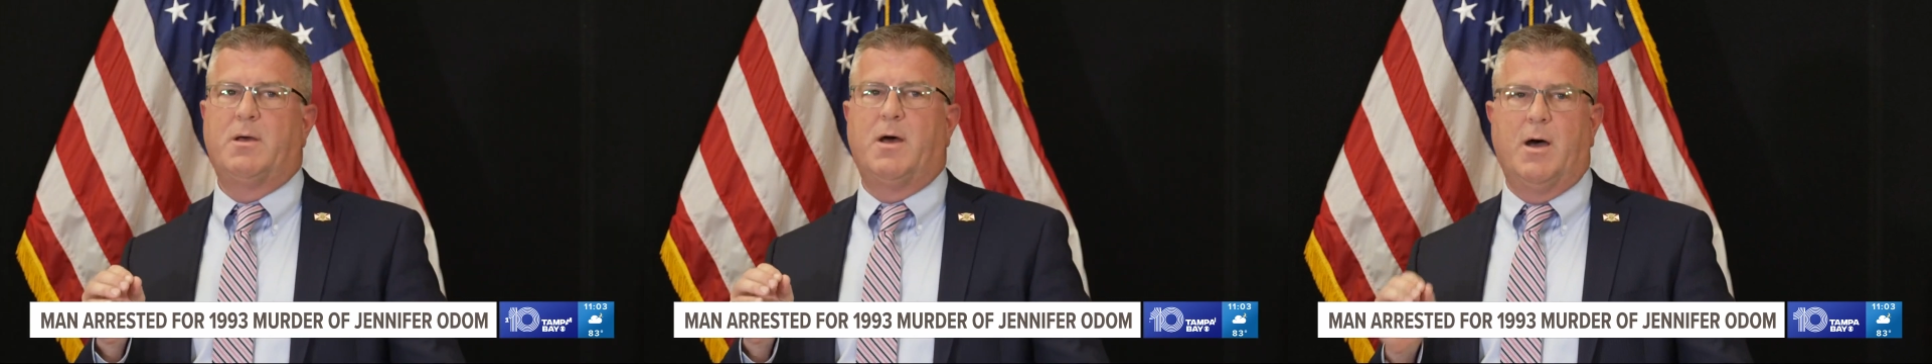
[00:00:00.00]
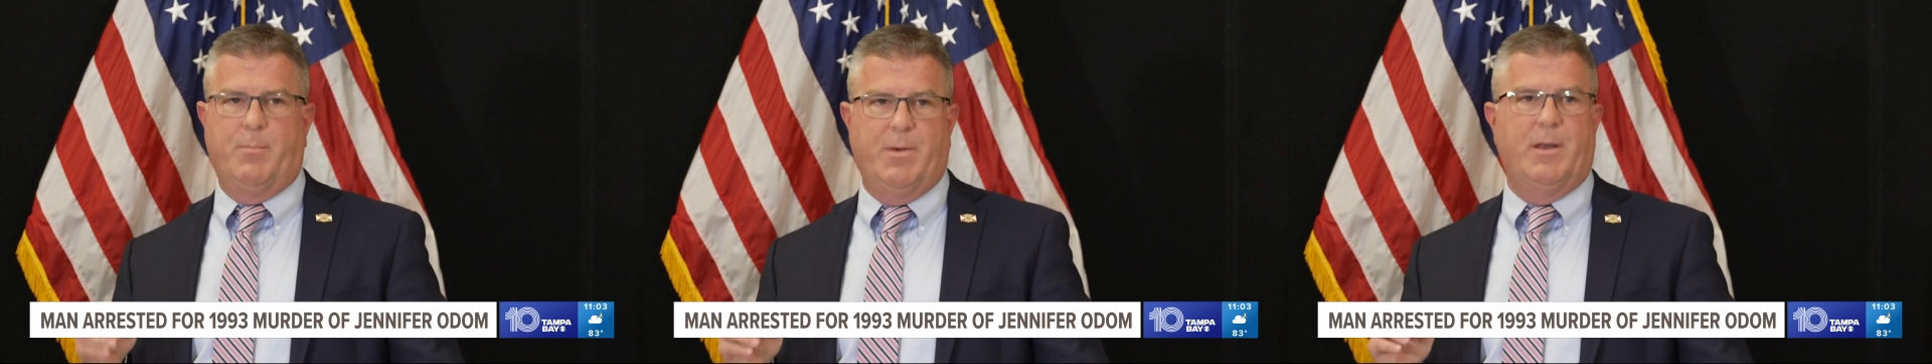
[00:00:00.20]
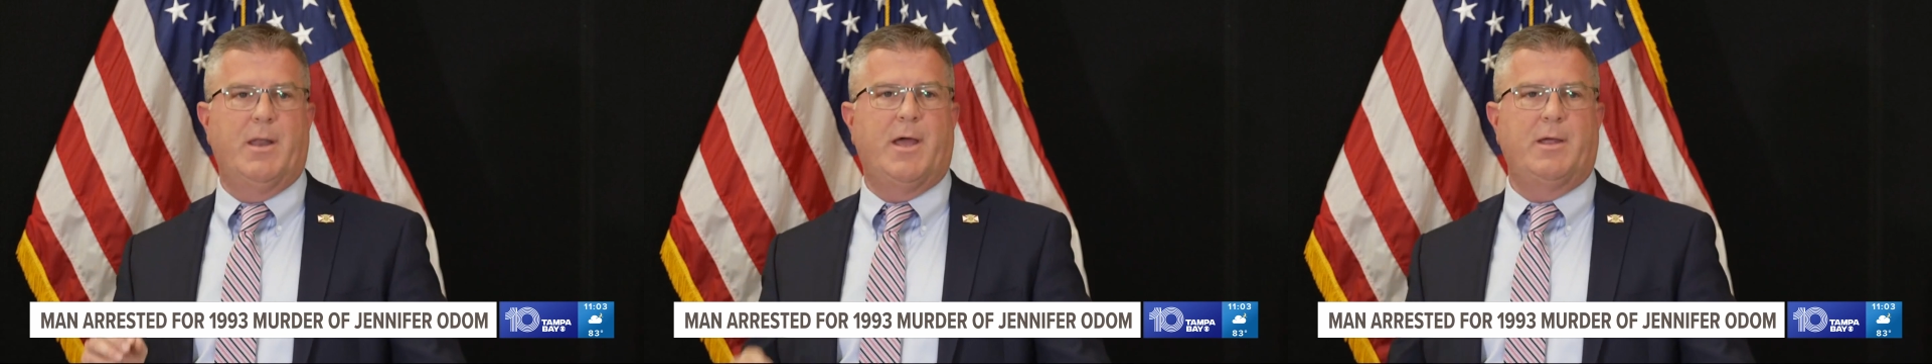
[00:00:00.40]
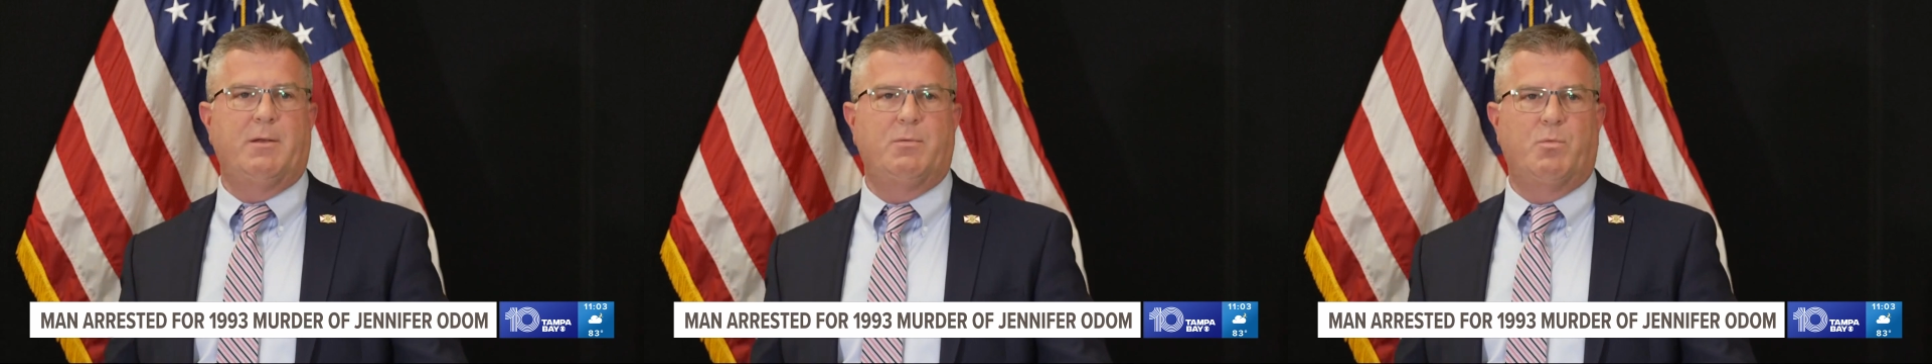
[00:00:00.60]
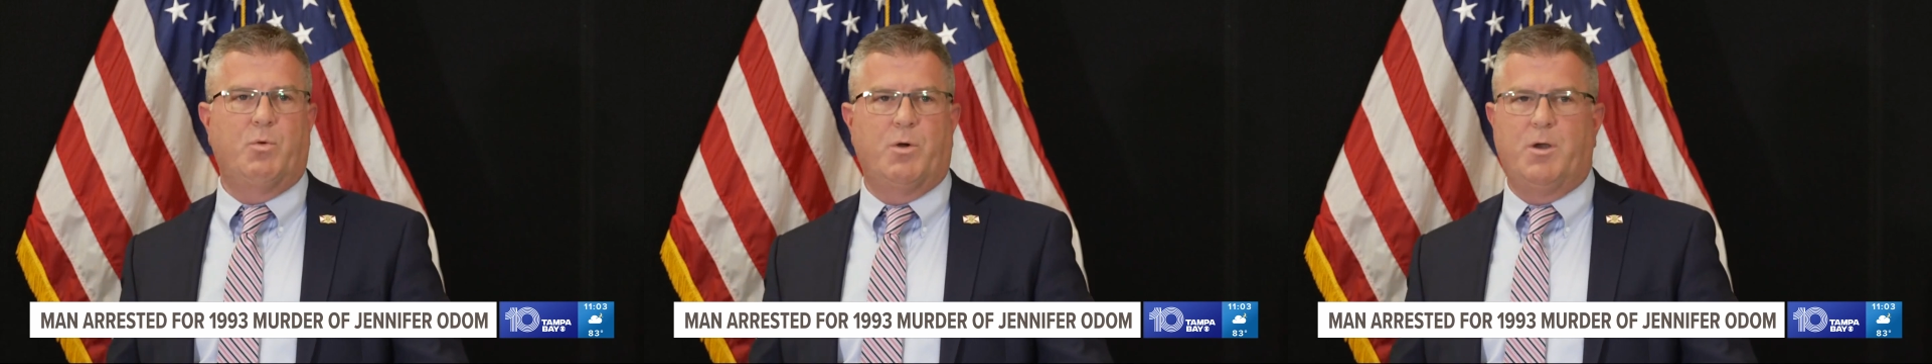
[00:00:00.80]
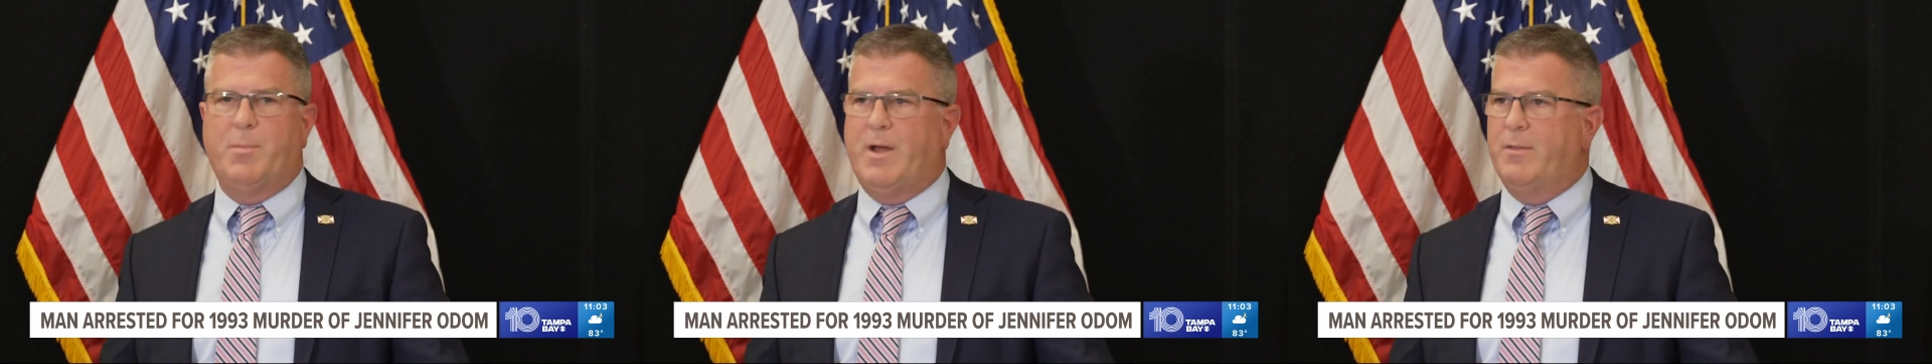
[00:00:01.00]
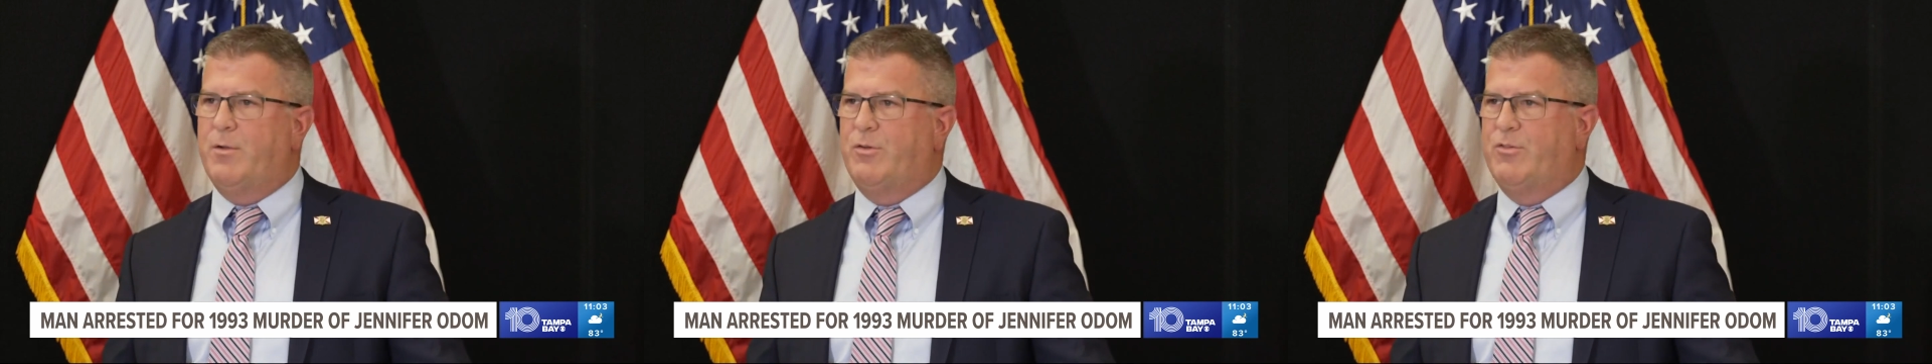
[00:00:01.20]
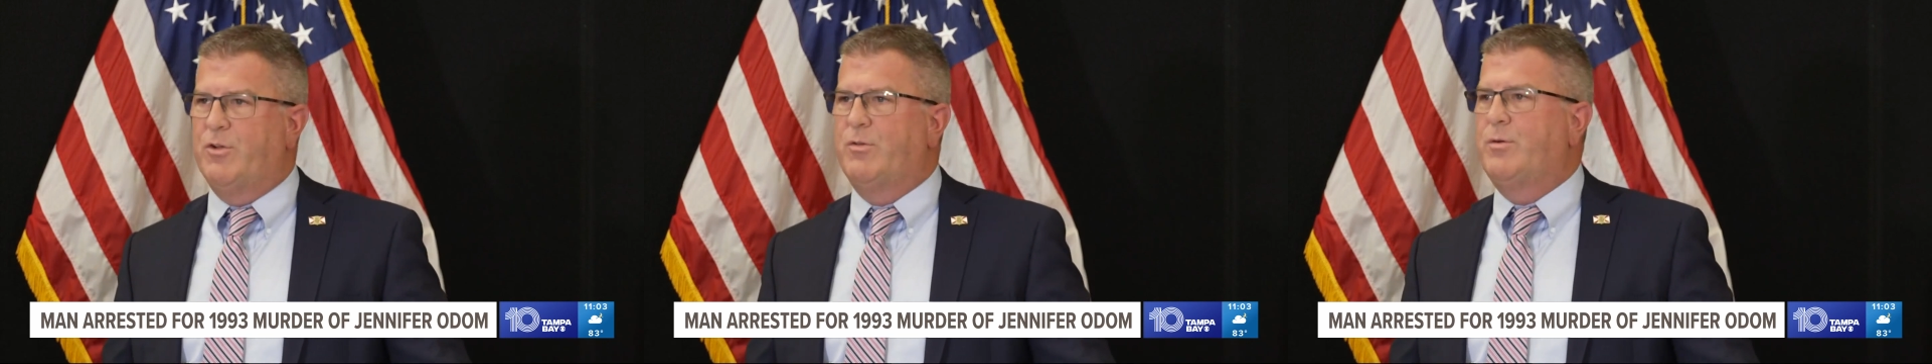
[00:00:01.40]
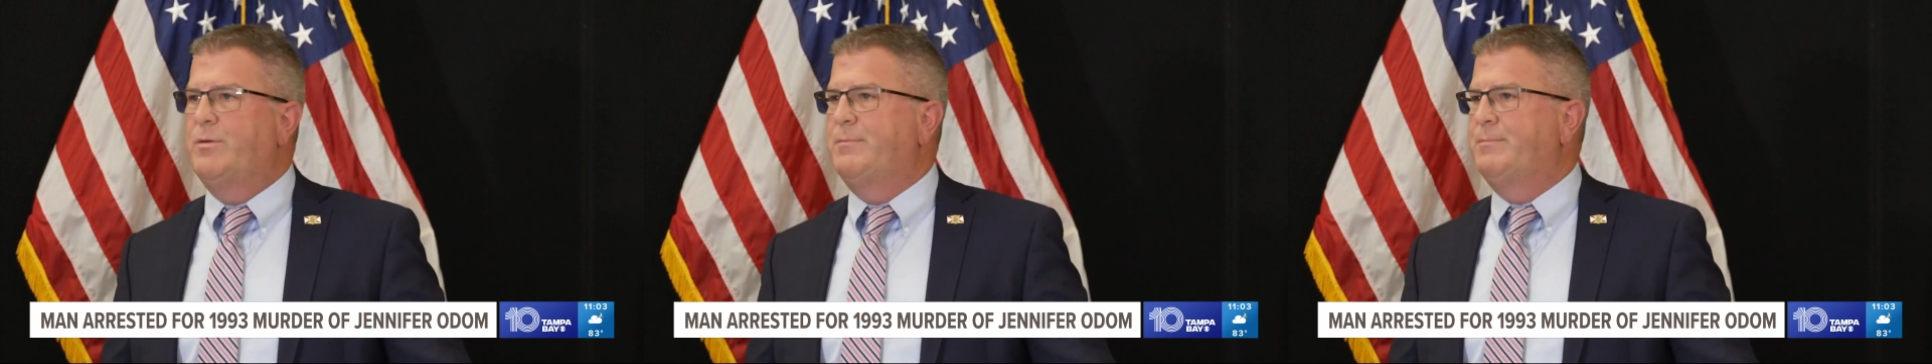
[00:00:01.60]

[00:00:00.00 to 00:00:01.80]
up at night, worried about their children.